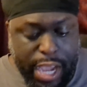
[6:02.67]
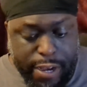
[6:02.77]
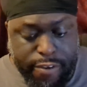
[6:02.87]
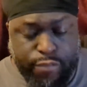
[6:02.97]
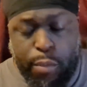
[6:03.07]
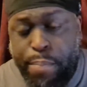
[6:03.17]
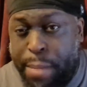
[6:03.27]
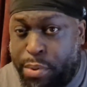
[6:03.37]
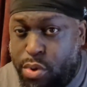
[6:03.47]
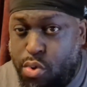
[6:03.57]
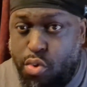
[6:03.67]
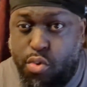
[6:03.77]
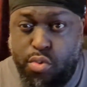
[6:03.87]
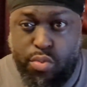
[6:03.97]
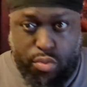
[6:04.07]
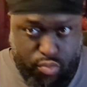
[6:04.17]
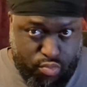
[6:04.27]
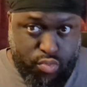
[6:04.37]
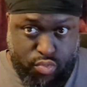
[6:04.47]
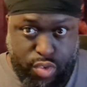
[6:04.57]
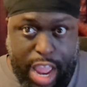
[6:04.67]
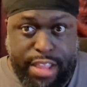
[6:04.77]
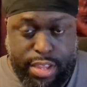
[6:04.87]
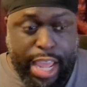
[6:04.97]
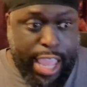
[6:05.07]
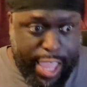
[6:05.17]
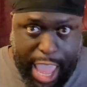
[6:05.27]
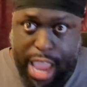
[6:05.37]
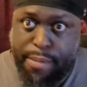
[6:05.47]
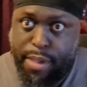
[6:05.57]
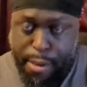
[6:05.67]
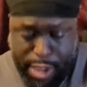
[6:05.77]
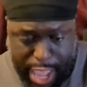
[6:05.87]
But for people who that's like a